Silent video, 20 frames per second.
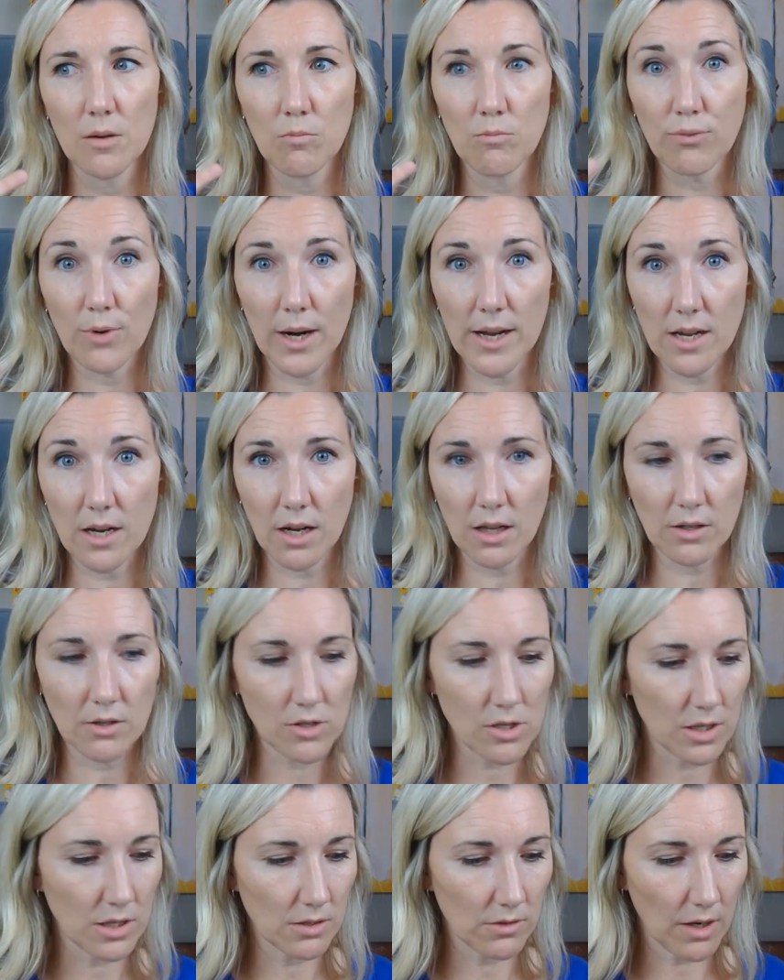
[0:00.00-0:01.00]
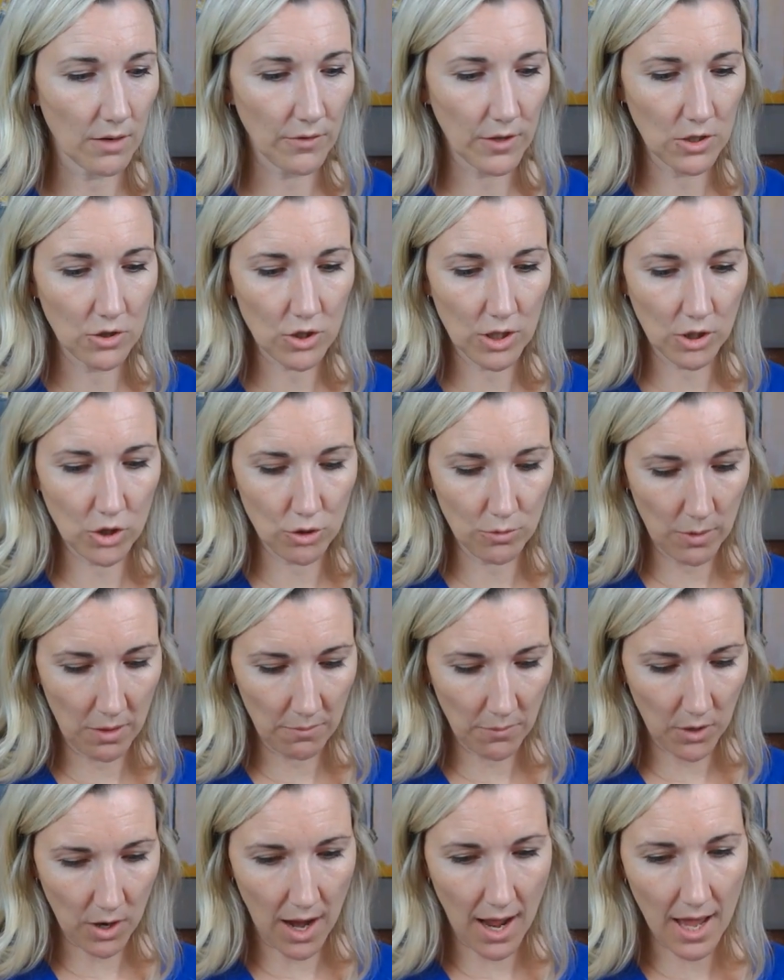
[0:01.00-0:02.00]
bright colors of construction
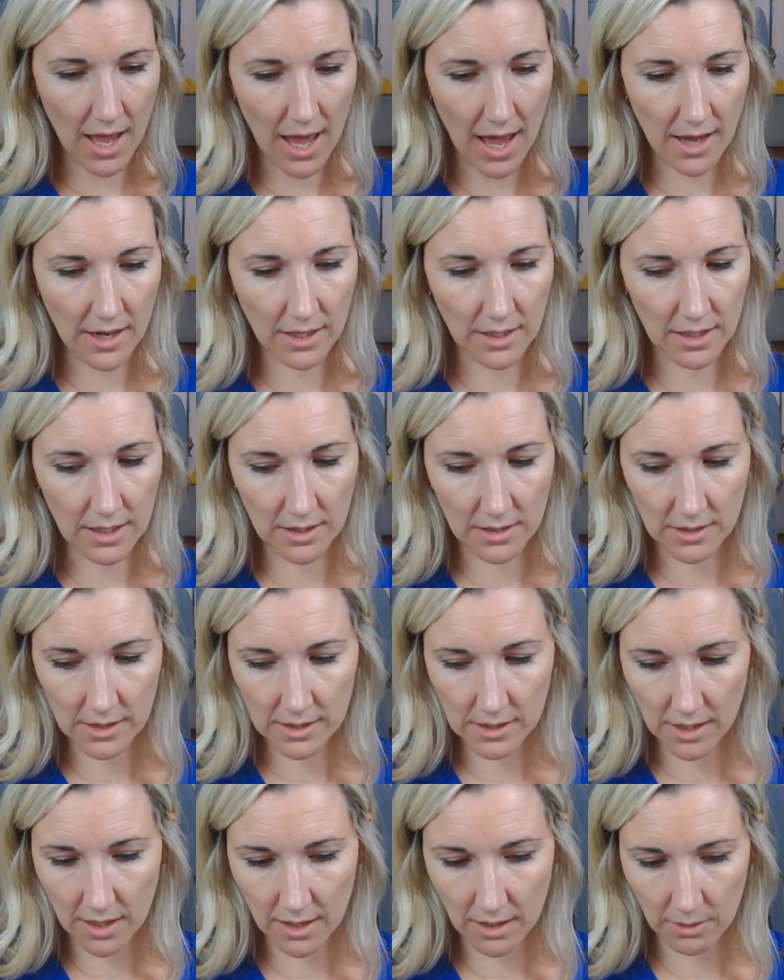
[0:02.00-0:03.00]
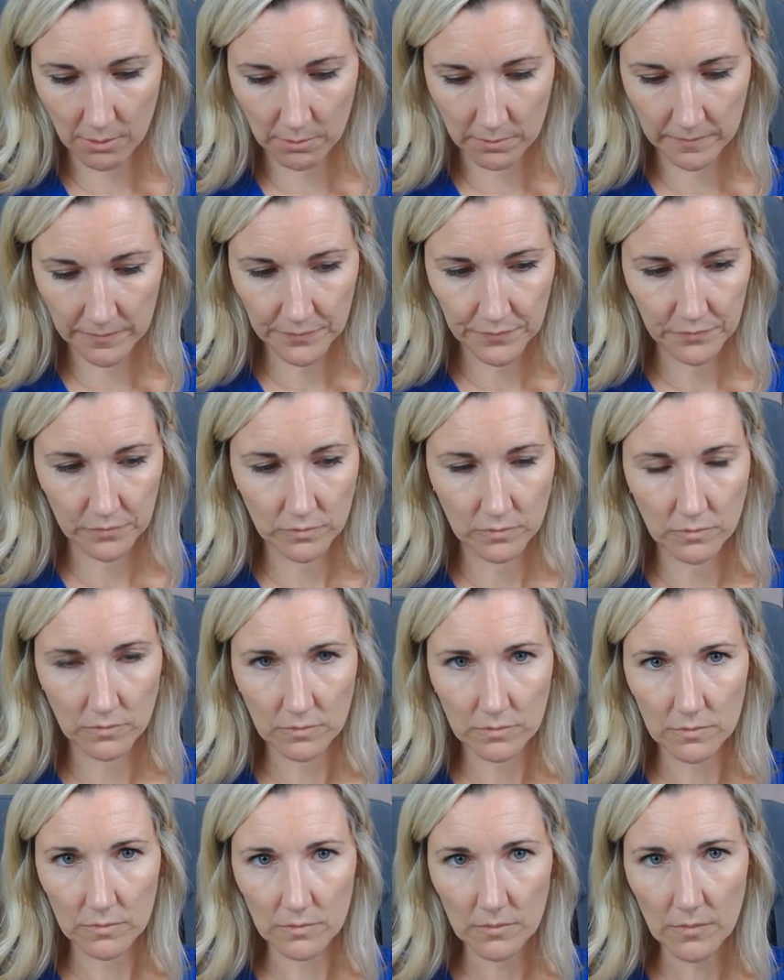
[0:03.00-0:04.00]
paper. I added in some
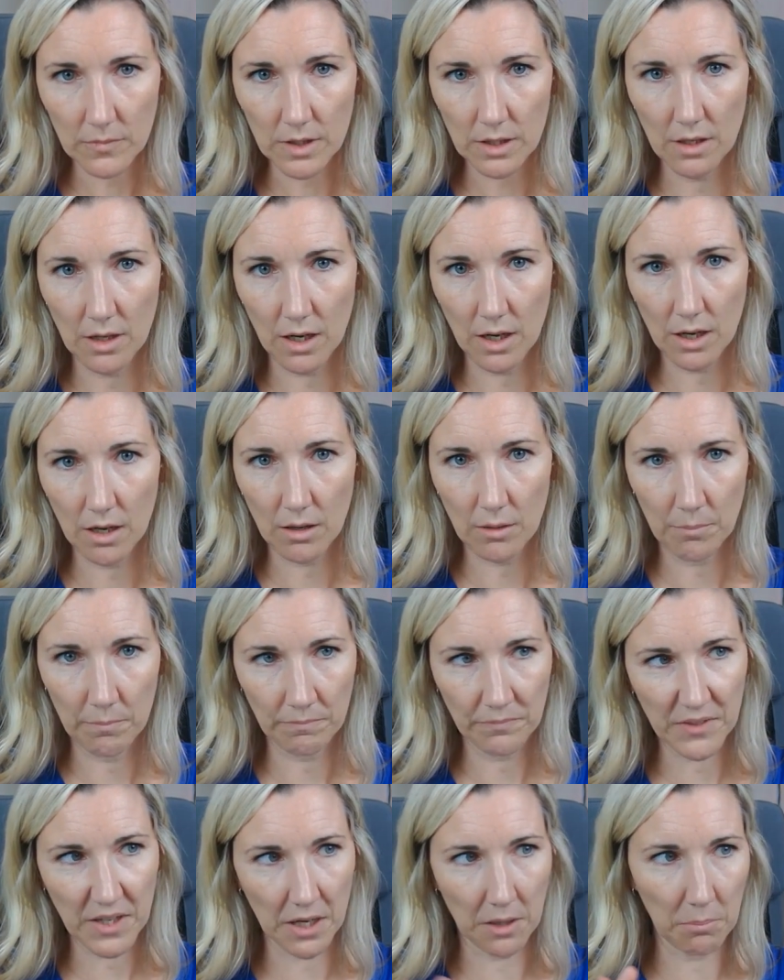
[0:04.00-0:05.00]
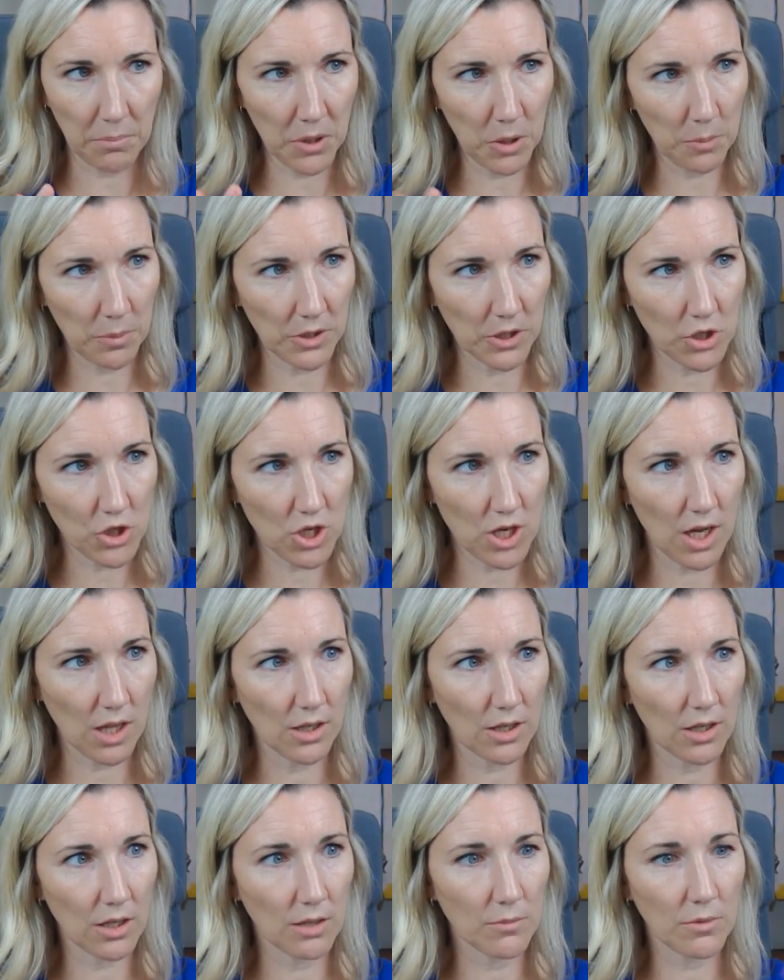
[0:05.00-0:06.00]
kind of purplish
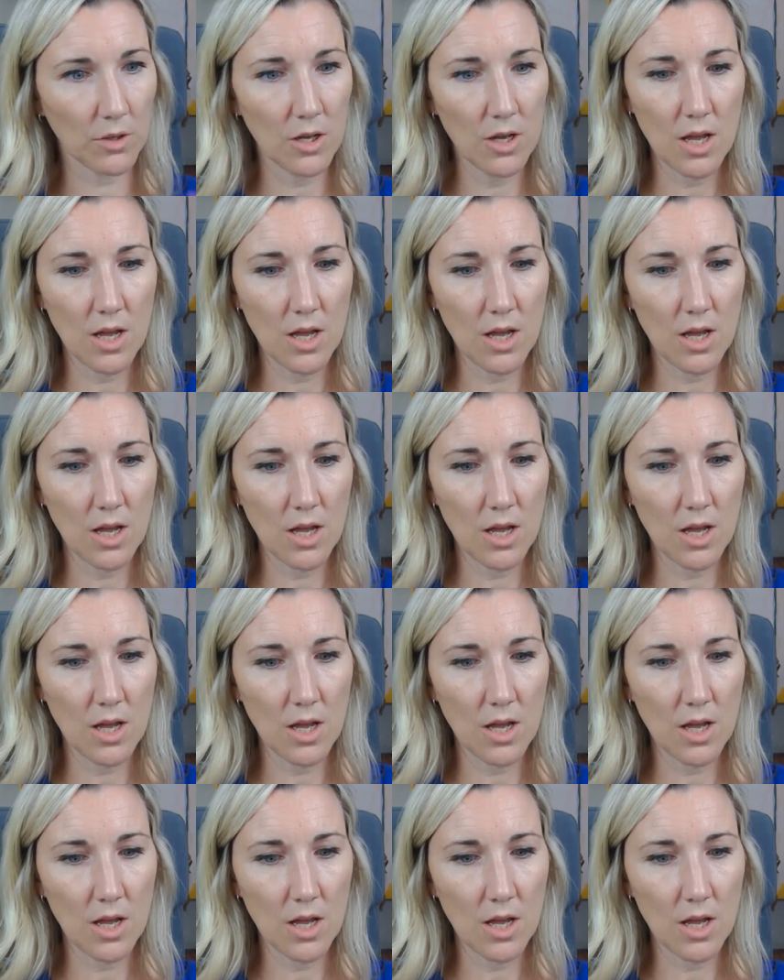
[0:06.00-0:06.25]
color.